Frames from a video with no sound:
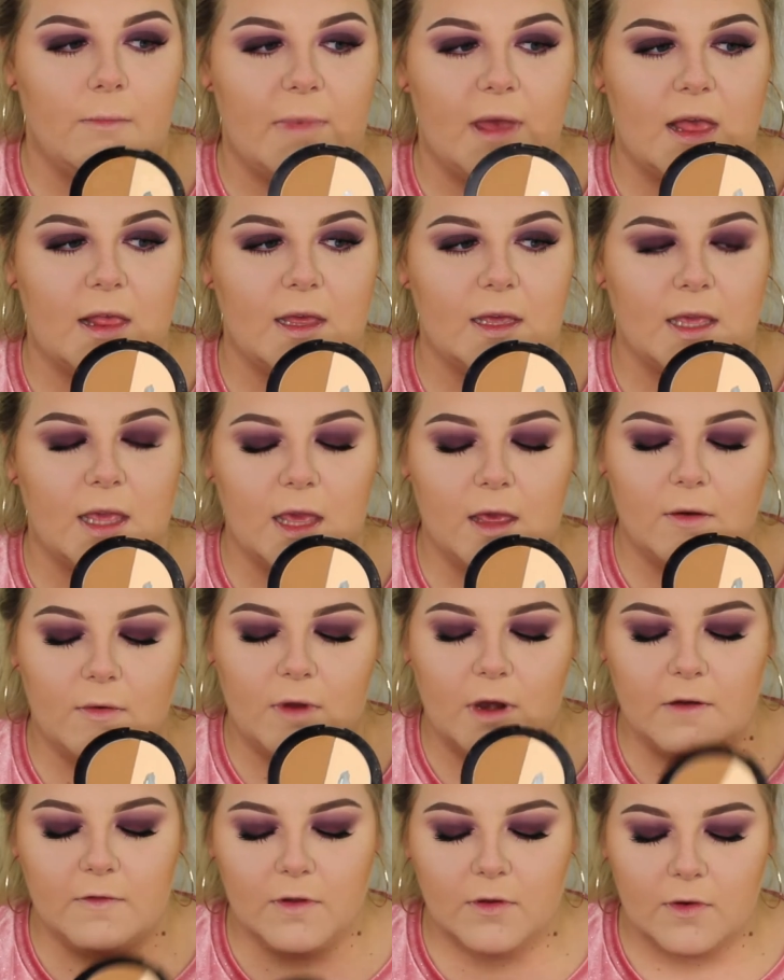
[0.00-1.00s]
palette kit,
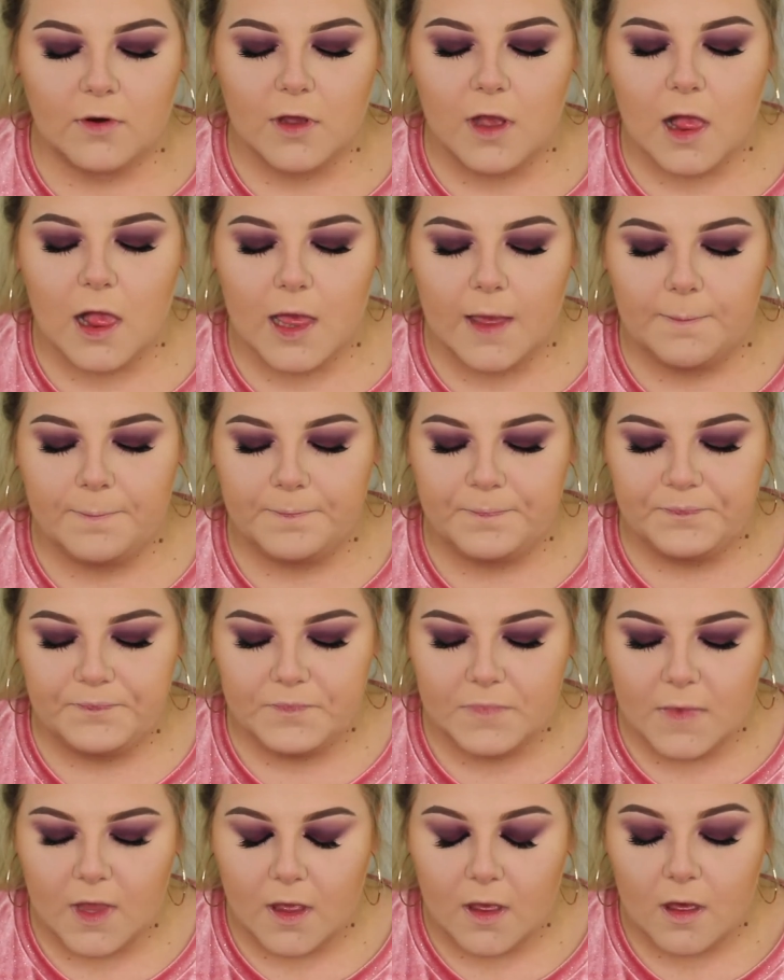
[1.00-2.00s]
whatever you would call it,
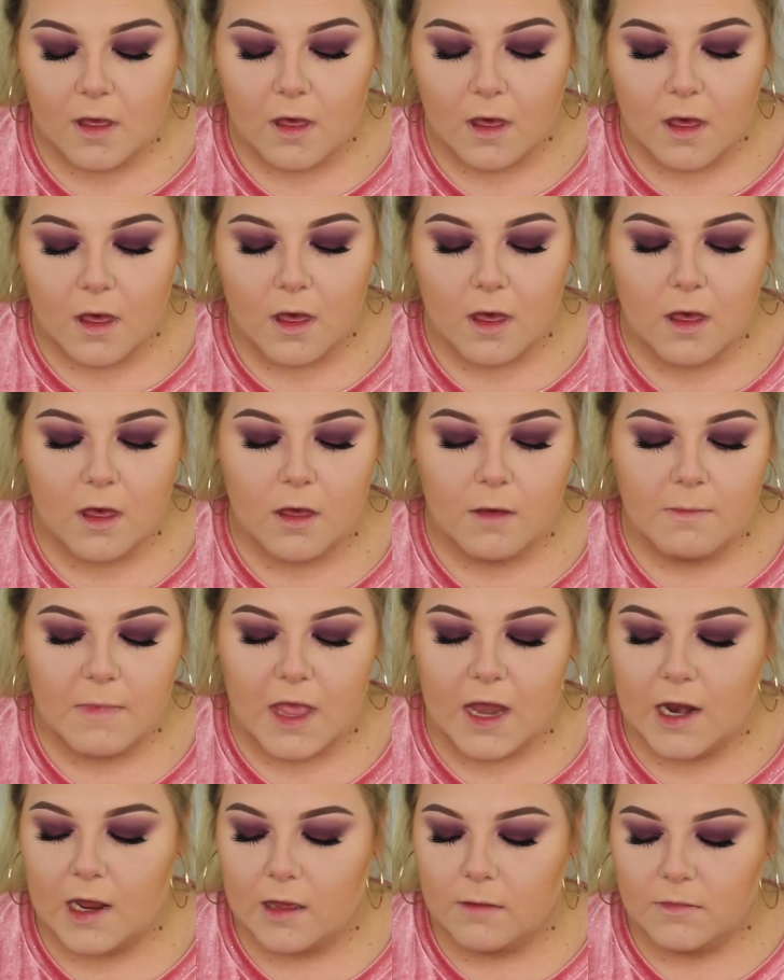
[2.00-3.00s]

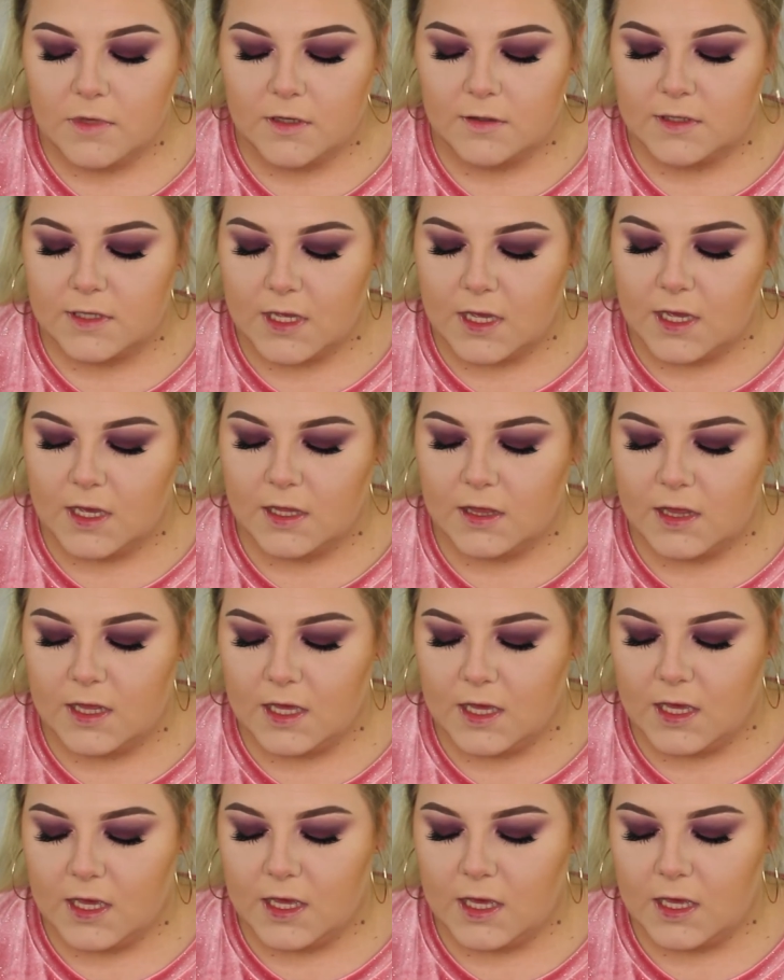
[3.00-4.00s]
and I'm using
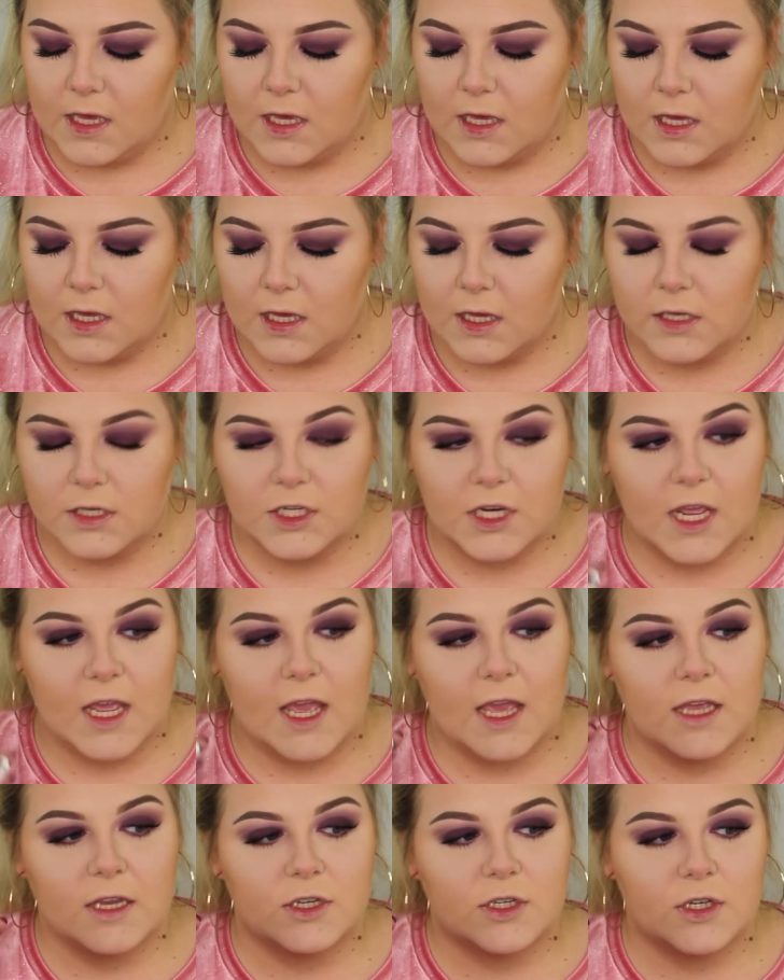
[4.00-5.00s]
the
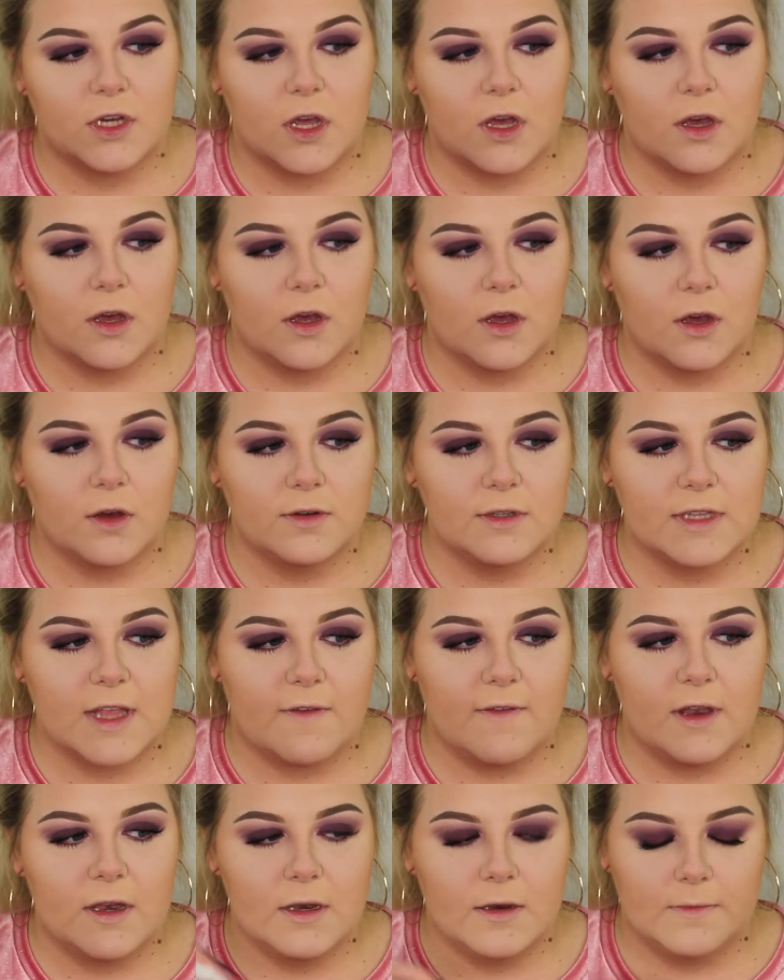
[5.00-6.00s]

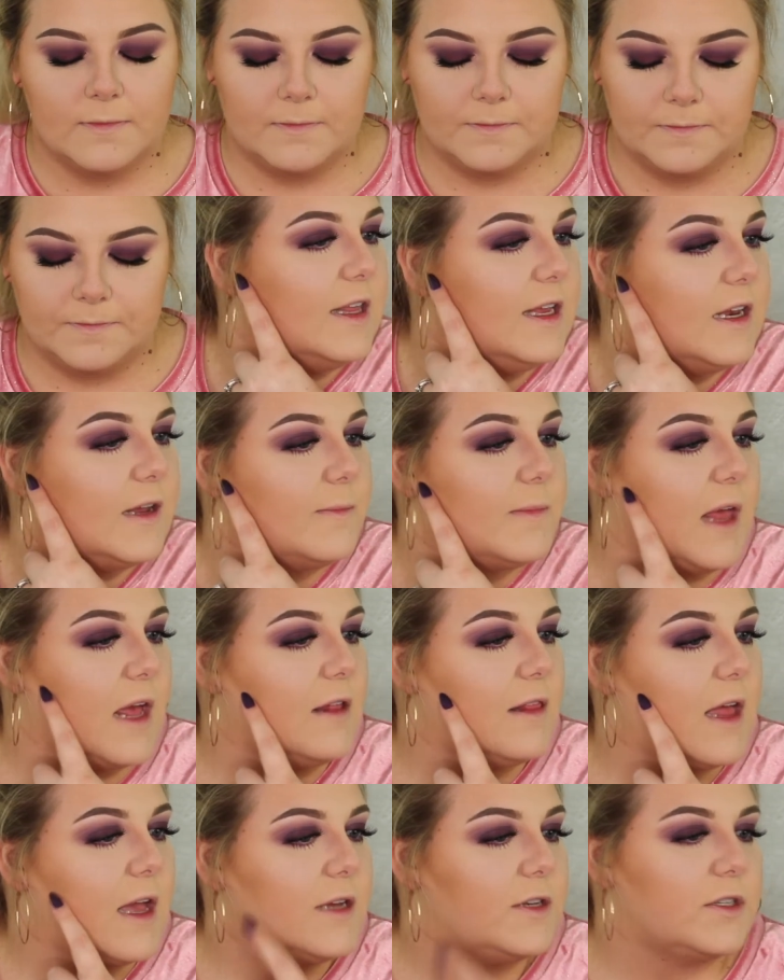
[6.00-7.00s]
JH07. Clean up
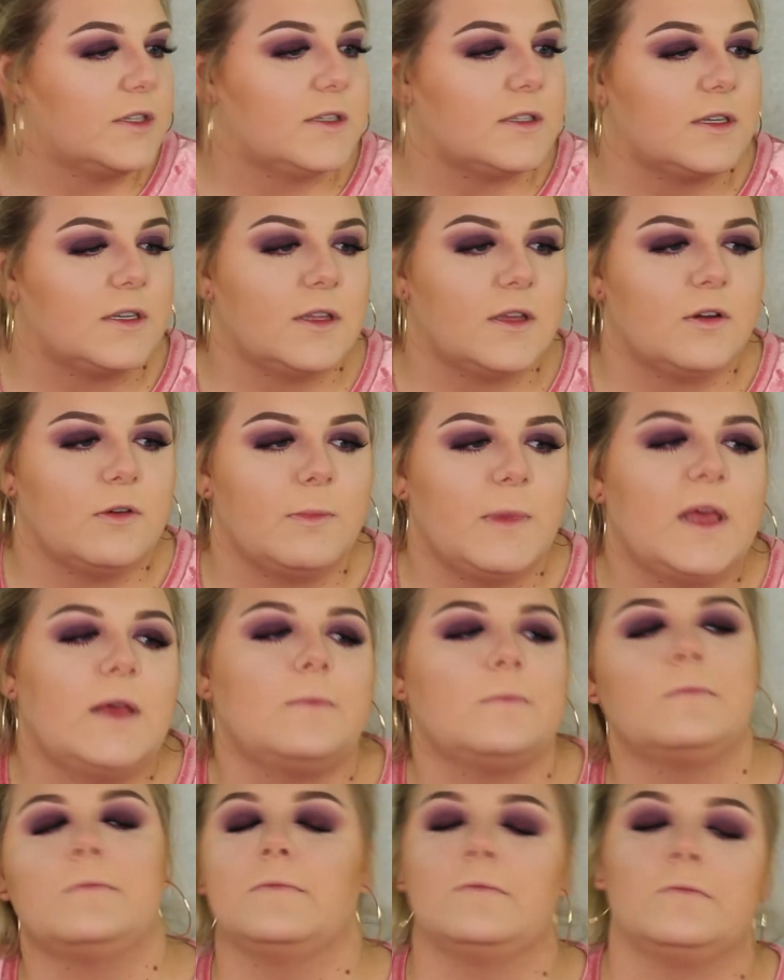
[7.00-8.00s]
that line just a little bit.